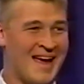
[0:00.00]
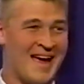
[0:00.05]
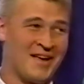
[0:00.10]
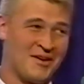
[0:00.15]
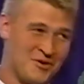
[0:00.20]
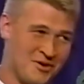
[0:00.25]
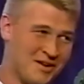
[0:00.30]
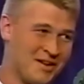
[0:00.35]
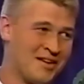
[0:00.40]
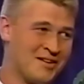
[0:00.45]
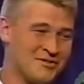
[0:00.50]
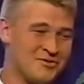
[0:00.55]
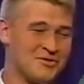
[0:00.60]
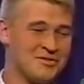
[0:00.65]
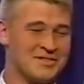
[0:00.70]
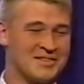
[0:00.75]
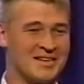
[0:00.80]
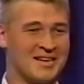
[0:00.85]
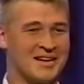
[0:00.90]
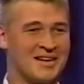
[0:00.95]
Yeah, you could get too
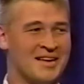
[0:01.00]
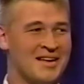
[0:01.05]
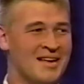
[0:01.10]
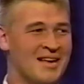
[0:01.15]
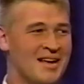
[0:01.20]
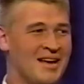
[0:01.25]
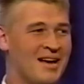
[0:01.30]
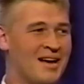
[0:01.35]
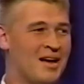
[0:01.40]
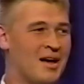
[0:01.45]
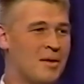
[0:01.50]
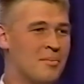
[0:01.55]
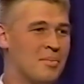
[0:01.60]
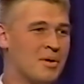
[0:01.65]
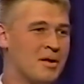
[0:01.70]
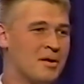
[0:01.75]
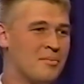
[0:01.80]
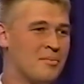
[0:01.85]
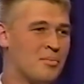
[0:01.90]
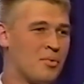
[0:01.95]
acidic.
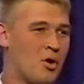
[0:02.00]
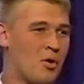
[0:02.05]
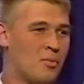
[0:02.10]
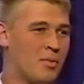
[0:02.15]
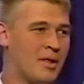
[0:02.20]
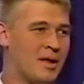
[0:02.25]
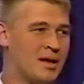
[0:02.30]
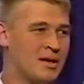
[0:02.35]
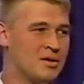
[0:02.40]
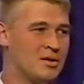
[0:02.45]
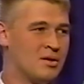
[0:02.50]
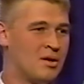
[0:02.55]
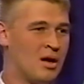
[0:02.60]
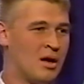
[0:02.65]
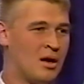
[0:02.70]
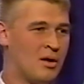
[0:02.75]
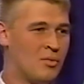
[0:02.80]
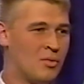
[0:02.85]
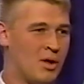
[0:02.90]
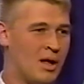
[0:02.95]
But bromelain
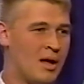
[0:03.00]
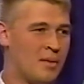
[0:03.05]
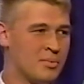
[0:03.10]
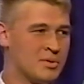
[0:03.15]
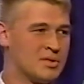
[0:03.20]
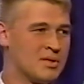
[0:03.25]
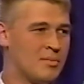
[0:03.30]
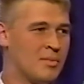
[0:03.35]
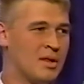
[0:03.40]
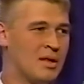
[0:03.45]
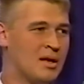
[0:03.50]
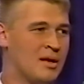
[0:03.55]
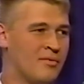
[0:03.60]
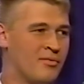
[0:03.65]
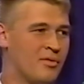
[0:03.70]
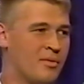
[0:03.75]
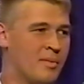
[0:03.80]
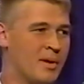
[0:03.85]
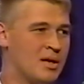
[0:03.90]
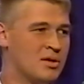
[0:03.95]
will help with some of the
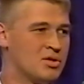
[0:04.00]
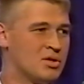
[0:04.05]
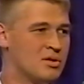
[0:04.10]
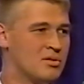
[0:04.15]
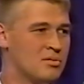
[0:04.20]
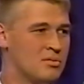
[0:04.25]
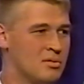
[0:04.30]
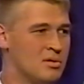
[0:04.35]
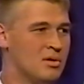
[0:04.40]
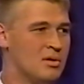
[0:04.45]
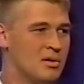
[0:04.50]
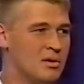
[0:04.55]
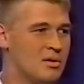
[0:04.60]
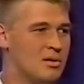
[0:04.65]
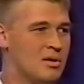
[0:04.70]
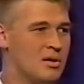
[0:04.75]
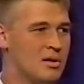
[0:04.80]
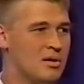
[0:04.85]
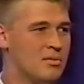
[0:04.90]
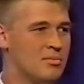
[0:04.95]
inflammation. Well,
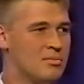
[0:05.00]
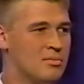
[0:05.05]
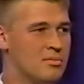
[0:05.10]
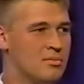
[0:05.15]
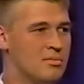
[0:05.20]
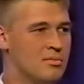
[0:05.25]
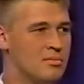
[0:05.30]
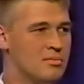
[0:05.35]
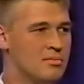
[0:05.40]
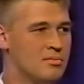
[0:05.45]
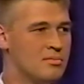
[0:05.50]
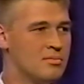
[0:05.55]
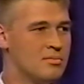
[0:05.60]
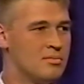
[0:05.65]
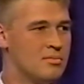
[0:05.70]
that's good to know.